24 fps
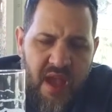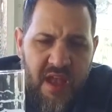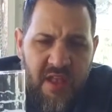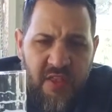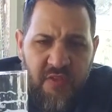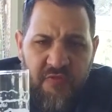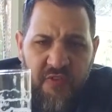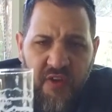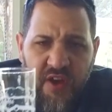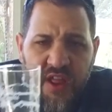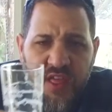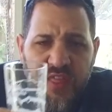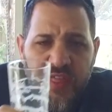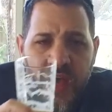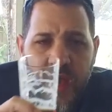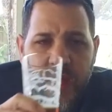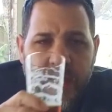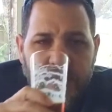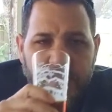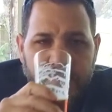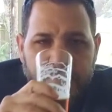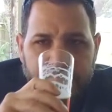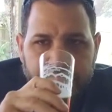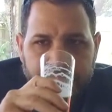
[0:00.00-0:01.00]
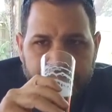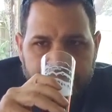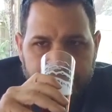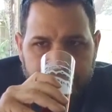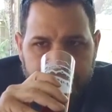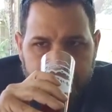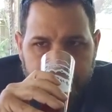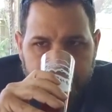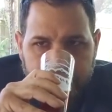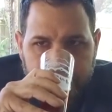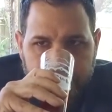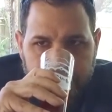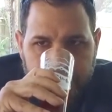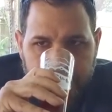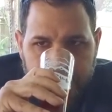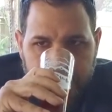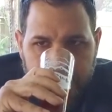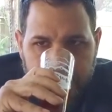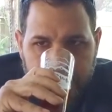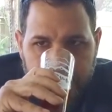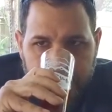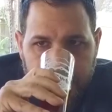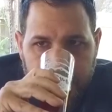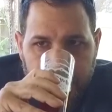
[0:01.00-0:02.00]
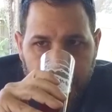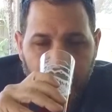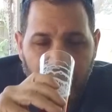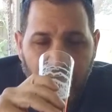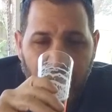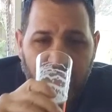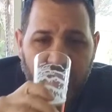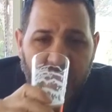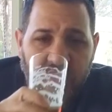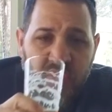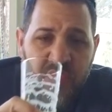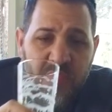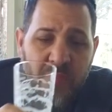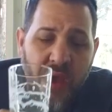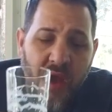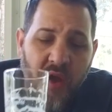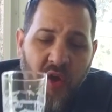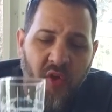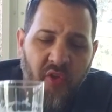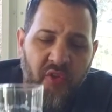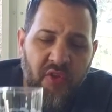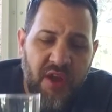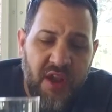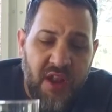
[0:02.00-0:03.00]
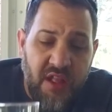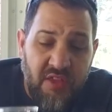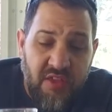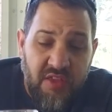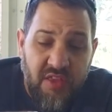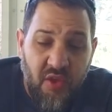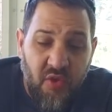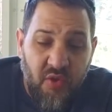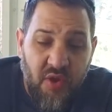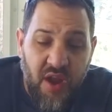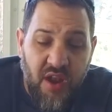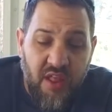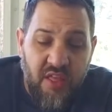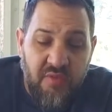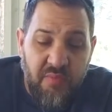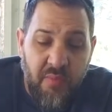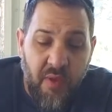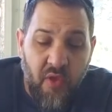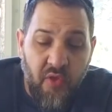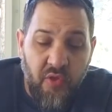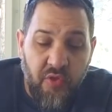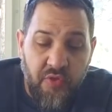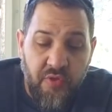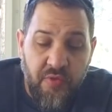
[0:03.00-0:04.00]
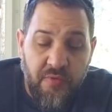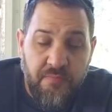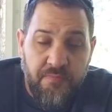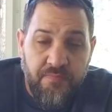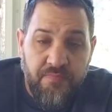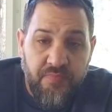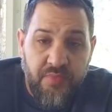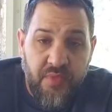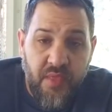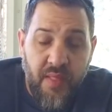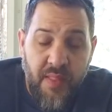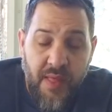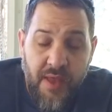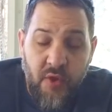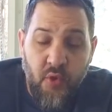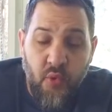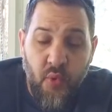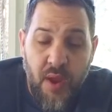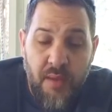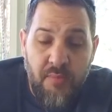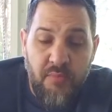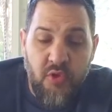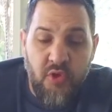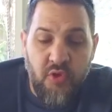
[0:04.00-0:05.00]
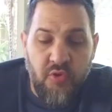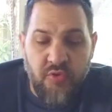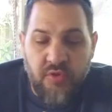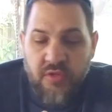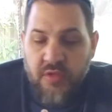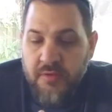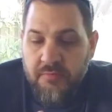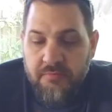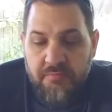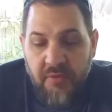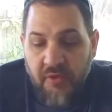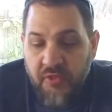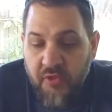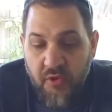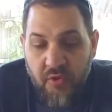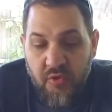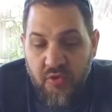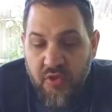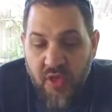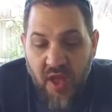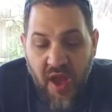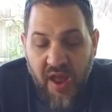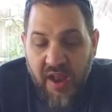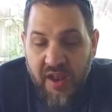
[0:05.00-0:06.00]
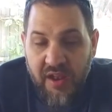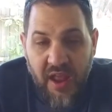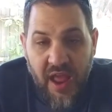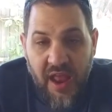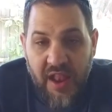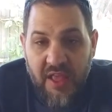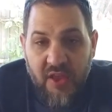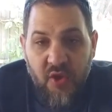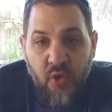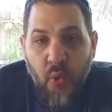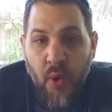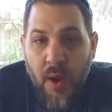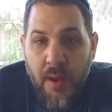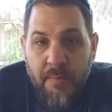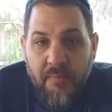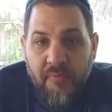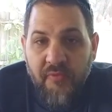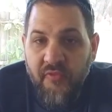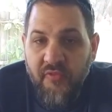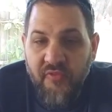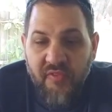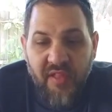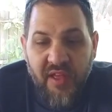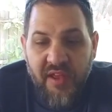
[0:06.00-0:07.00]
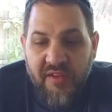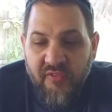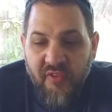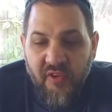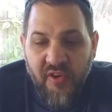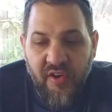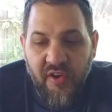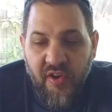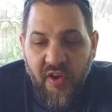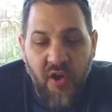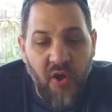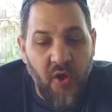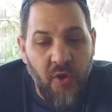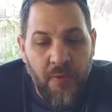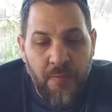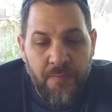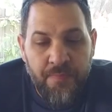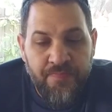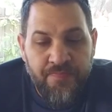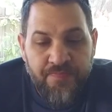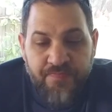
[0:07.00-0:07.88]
It's funny that I smelled, and it still kind of smells like grape juice, but there's not any grape flavor at all.